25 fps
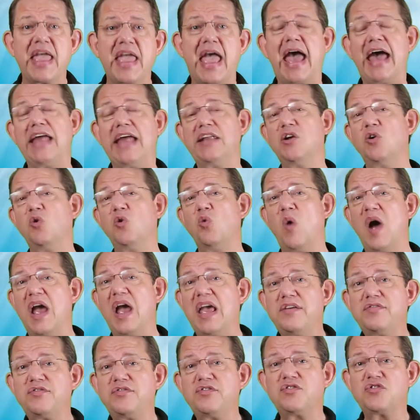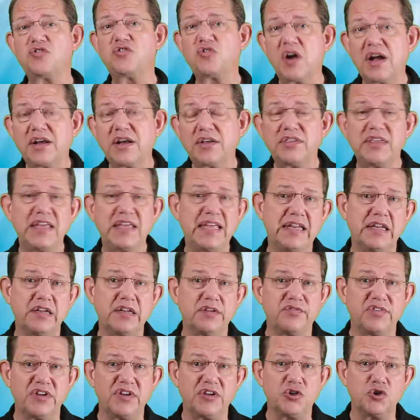and a wave struck the
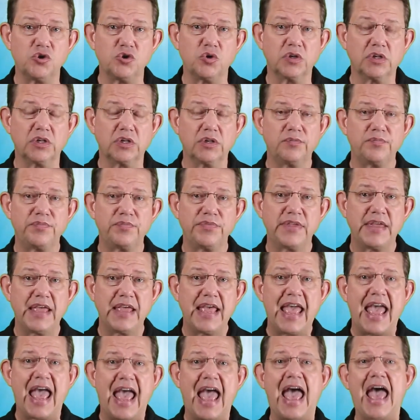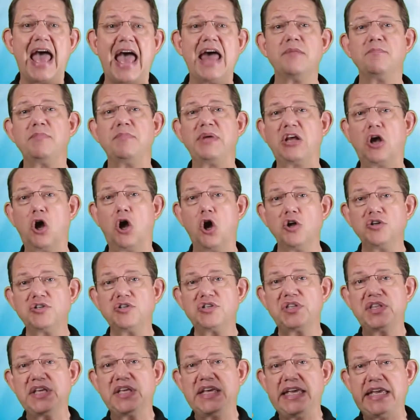individual, and because
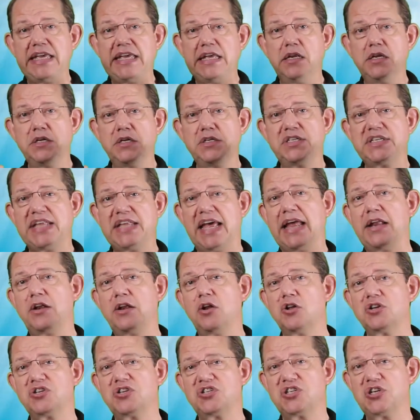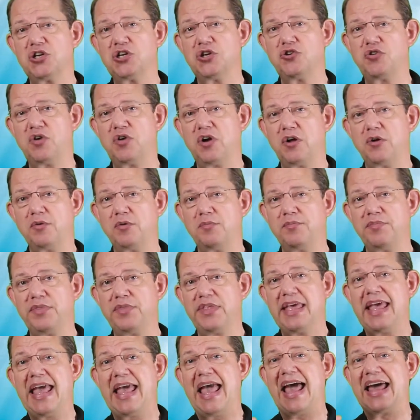the Ehlers-Danlos syndrome
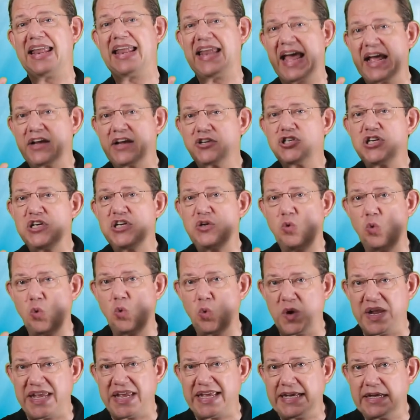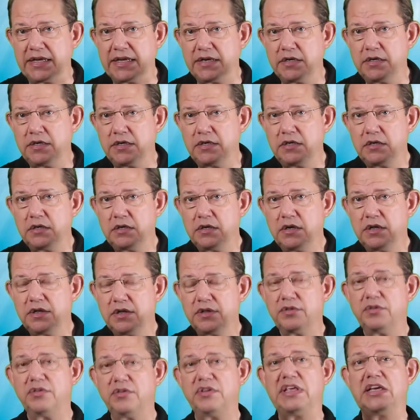had actually weakened
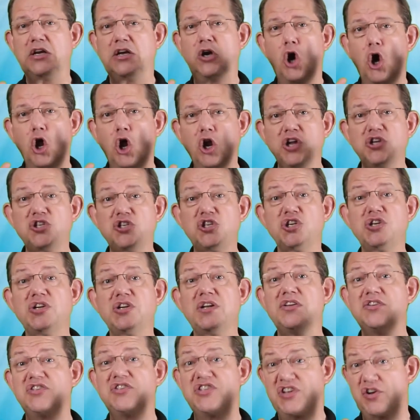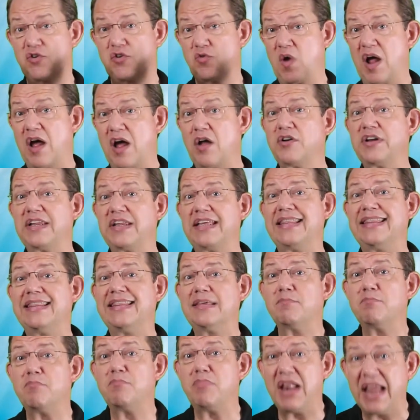the collagen surrounding the
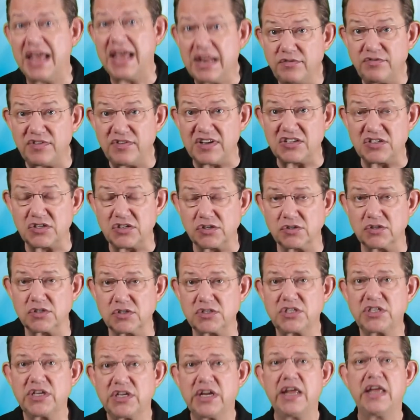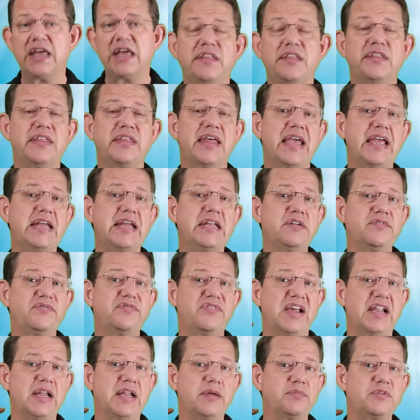blood vessels, they
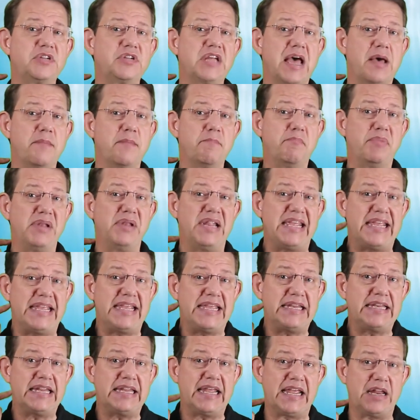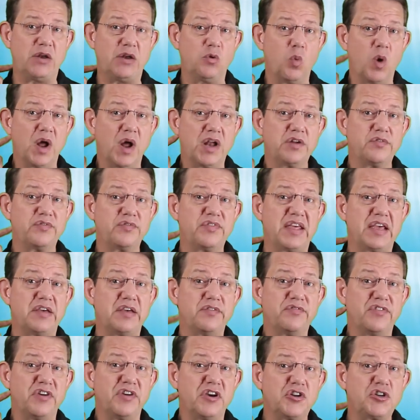developed a bleed in one of their
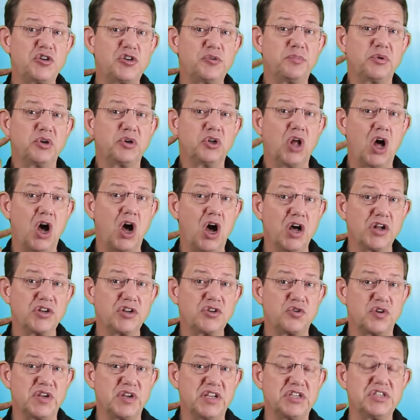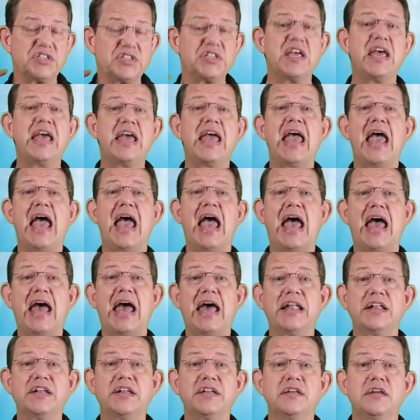vertebral arteries
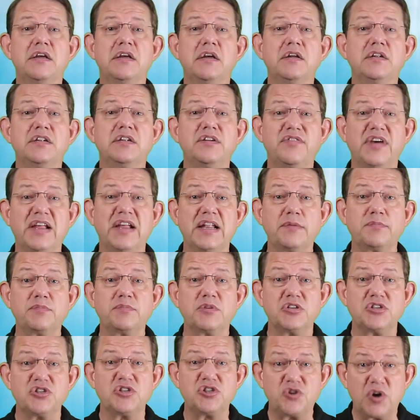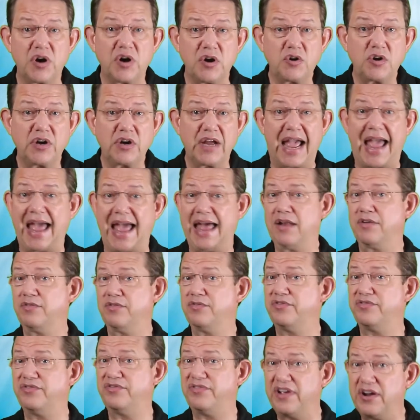and developed a stroke and
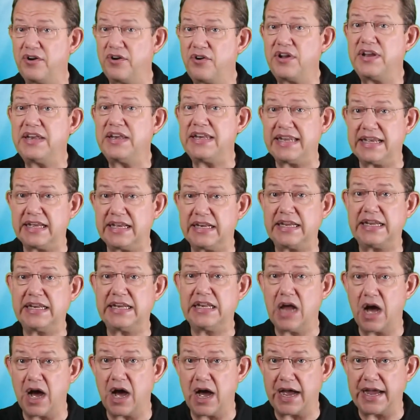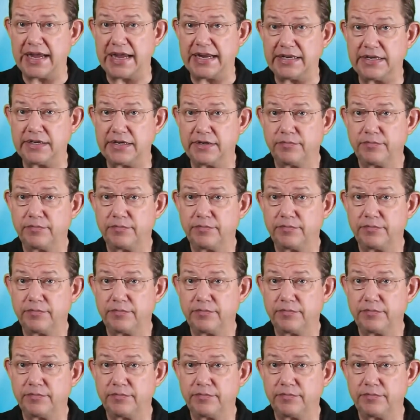very nearly died.